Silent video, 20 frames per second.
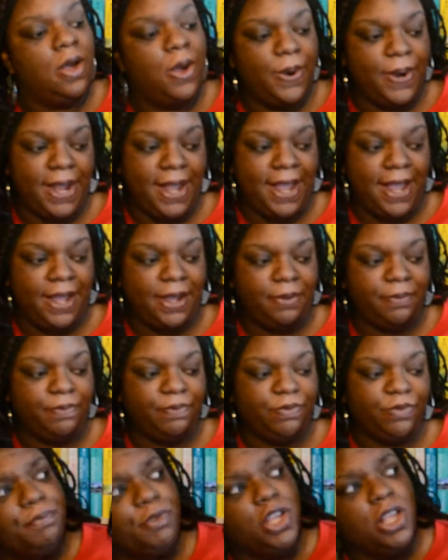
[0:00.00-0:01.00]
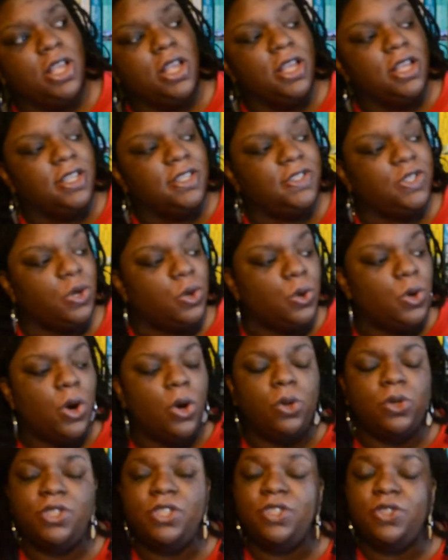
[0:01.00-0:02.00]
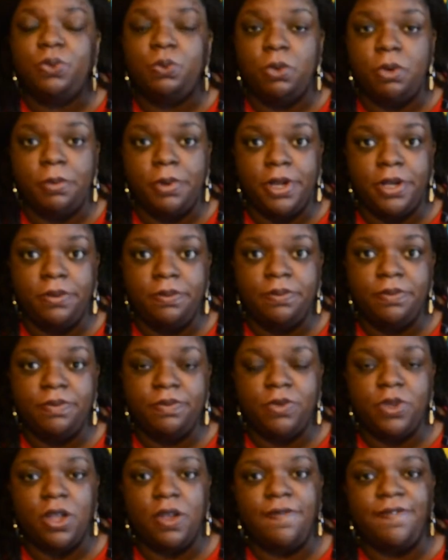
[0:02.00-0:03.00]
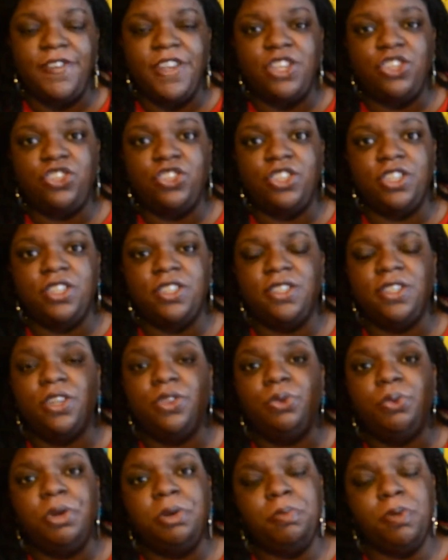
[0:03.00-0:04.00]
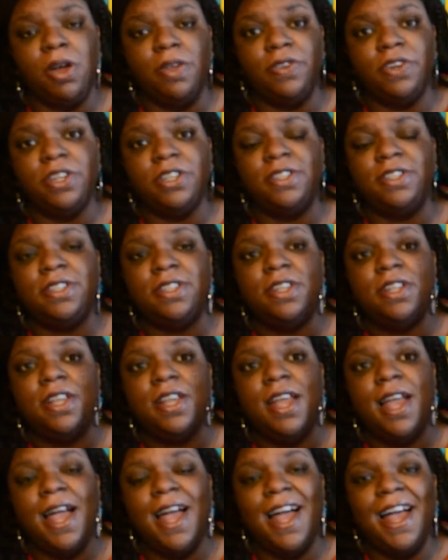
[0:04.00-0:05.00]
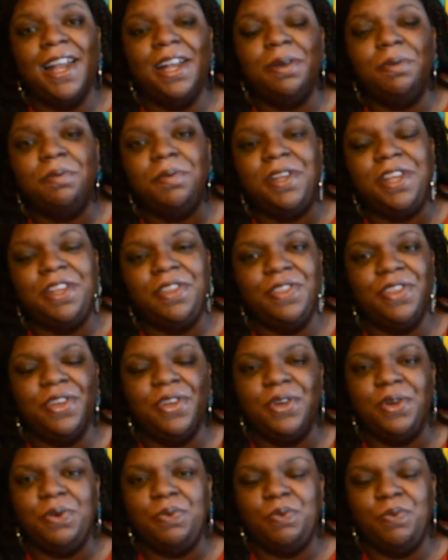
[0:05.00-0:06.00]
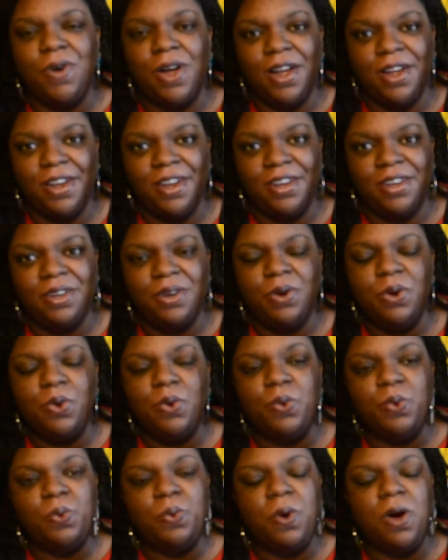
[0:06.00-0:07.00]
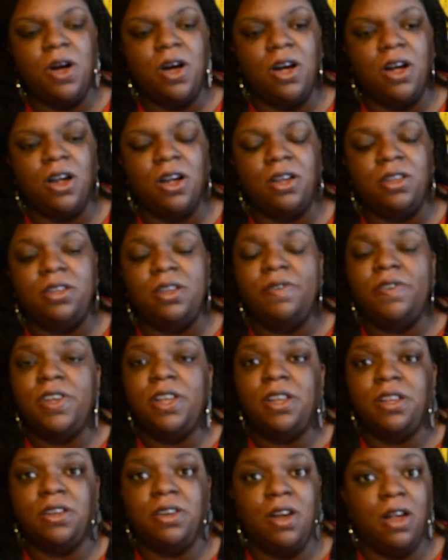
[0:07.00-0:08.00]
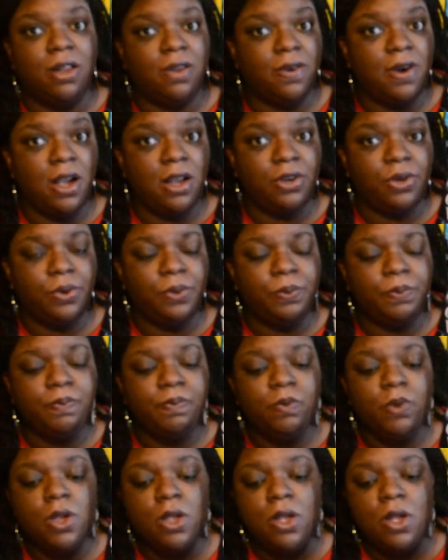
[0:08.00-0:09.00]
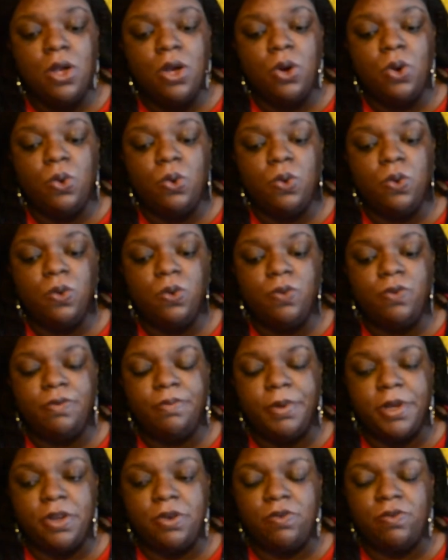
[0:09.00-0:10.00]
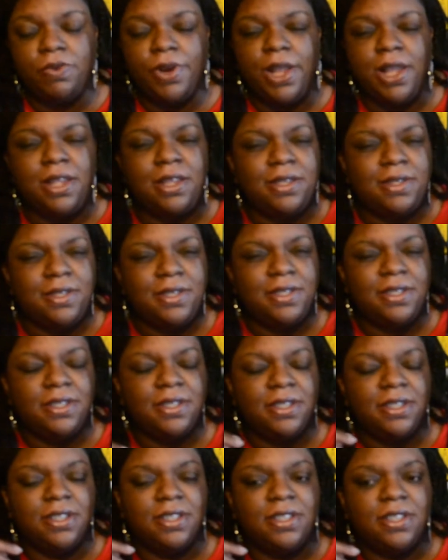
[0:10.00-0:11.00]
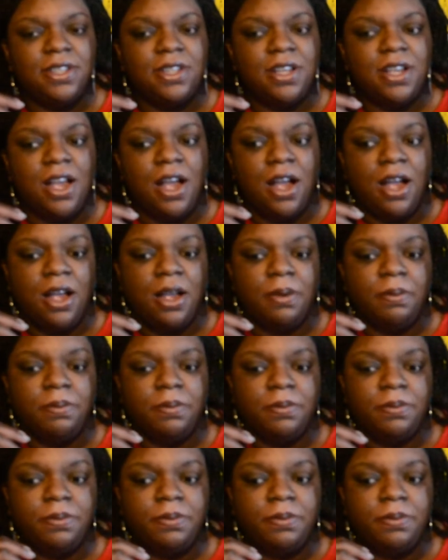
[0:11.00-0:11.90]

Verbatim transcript: Okay, so Colters' Woman features three brothers, Adam, Ethan, and Ryan, who are living in Colorado, who've been raised um,